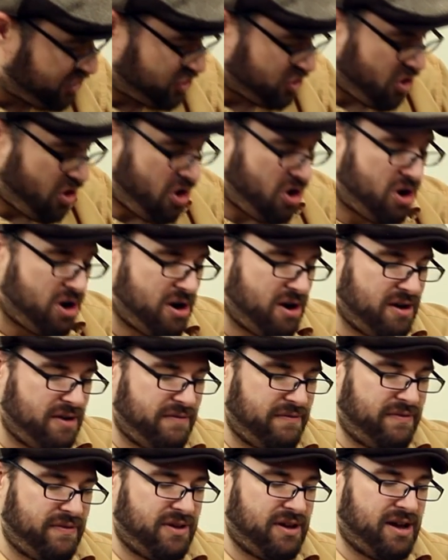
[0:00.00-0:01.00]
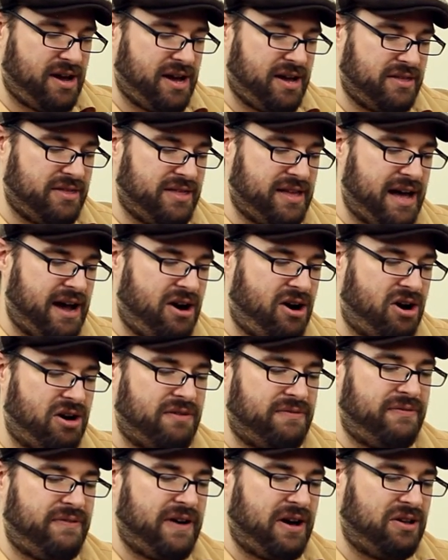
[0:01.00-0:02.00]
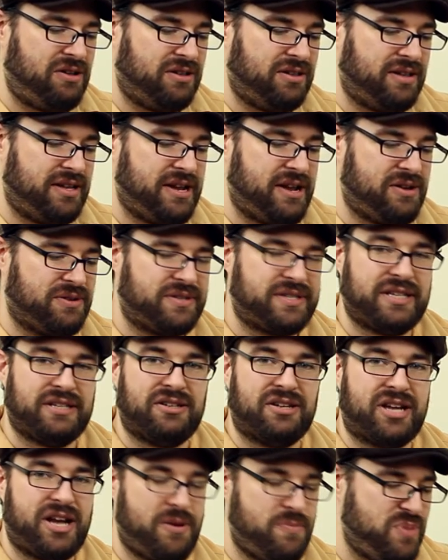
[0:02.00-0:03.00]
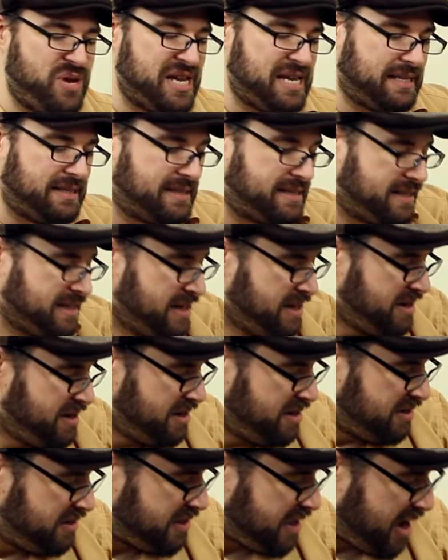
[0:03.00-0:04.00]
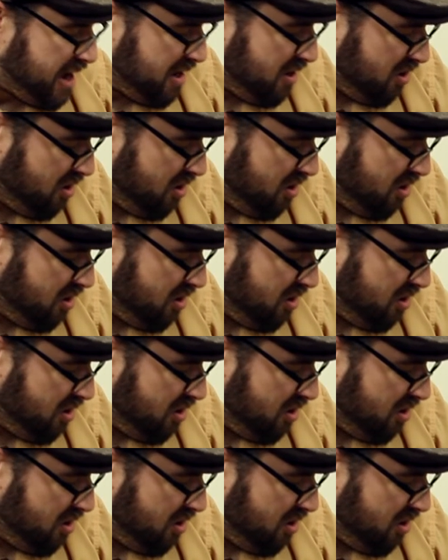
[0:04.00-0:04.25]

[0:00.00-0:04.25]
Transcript: jar of uh, the heartfelt you know silica beads that